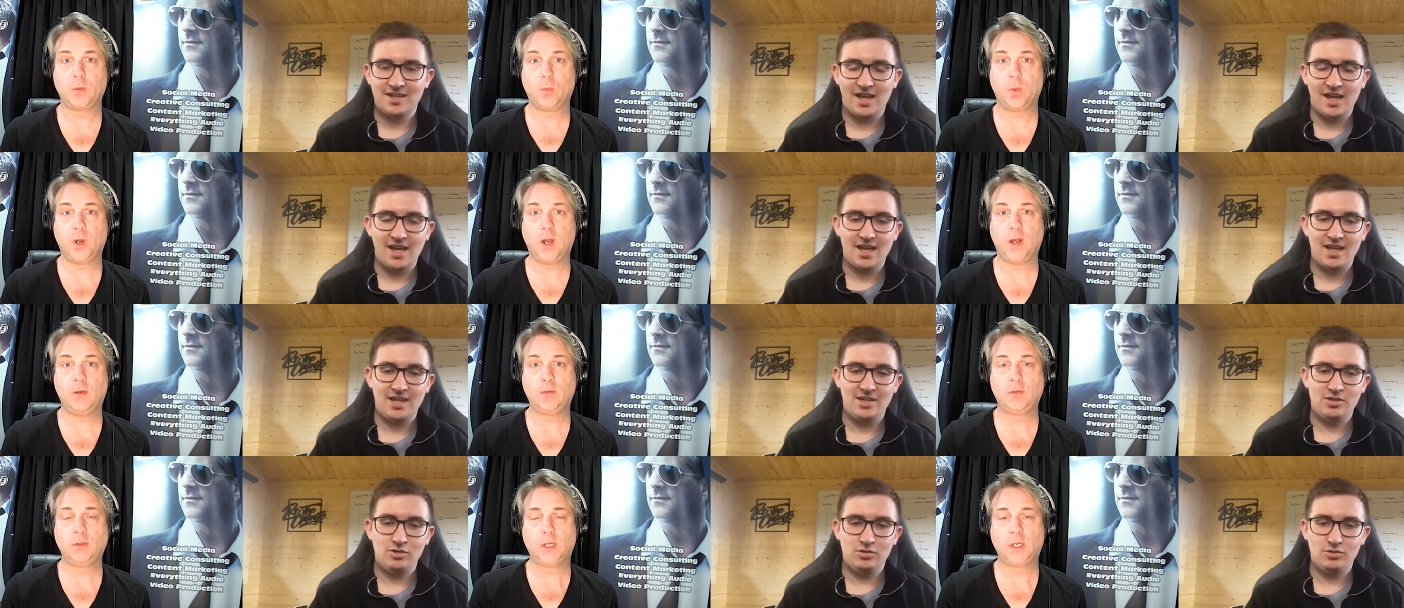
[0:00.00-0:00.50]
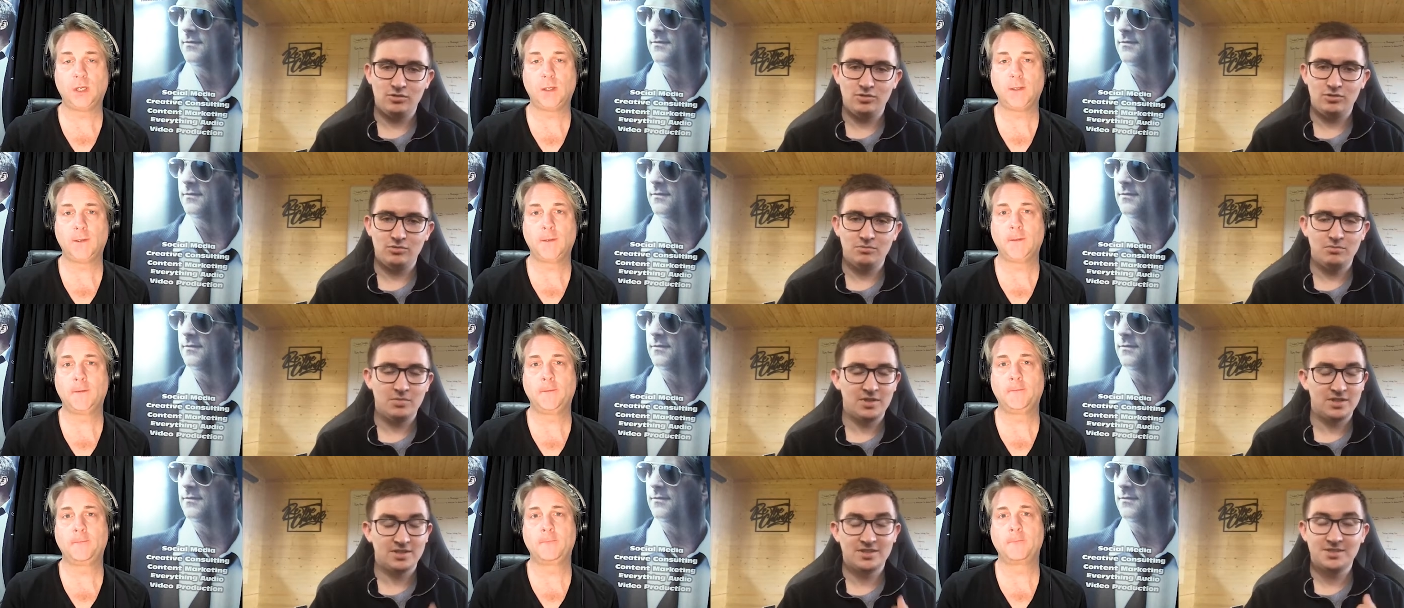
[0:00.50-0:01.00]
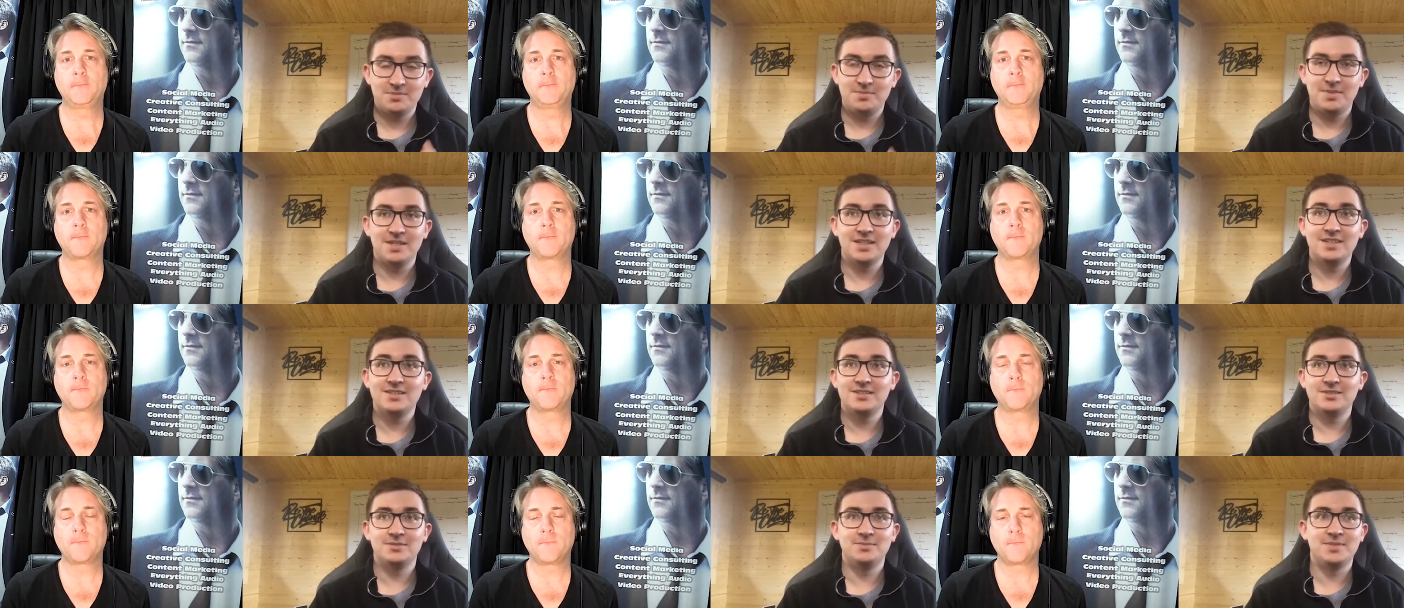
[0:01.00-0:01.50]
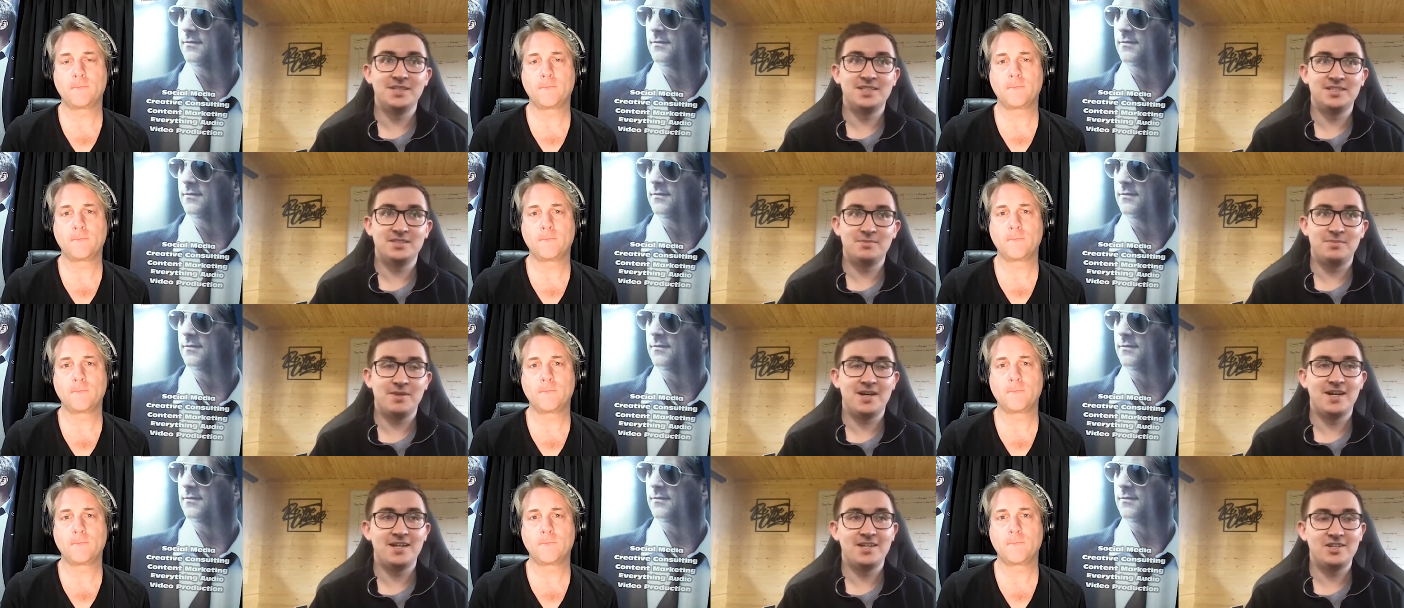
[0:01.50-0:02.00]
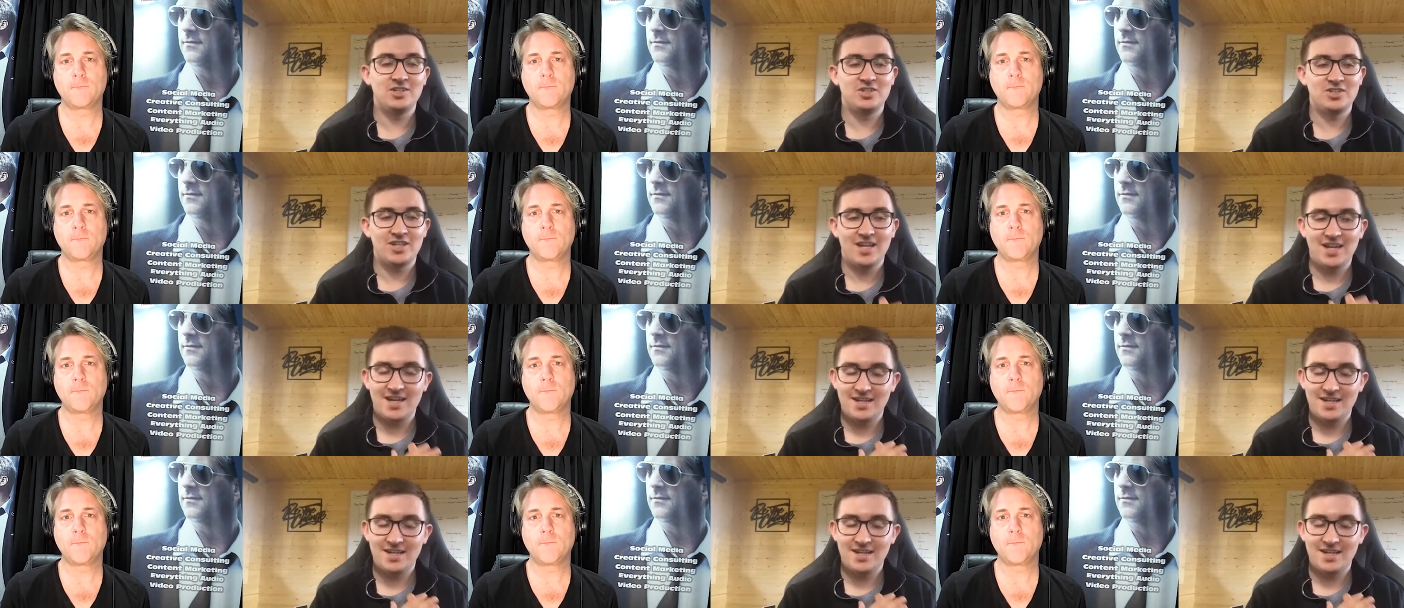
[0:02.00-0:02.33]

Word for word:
Speaker 1: Uh, wow. Uh, you must speak to him in Spanish.